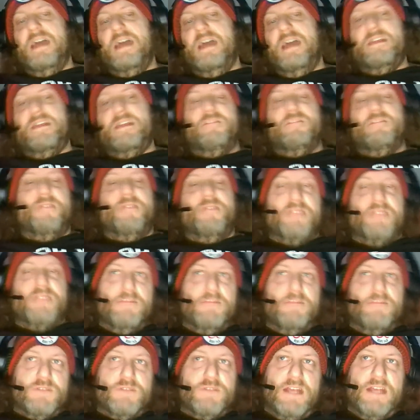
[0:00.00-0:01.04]
and then the
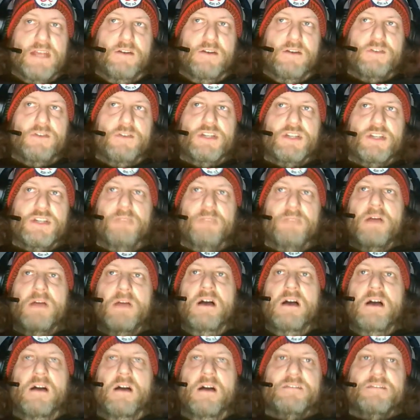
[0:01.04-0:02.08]
15% ownership
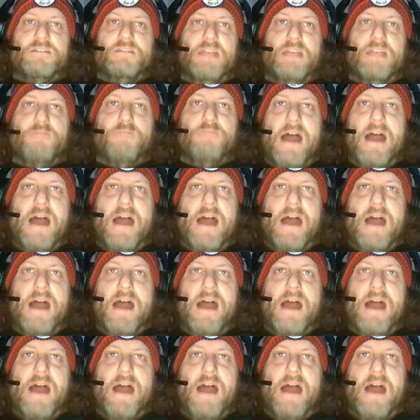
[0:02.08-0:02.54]
of St.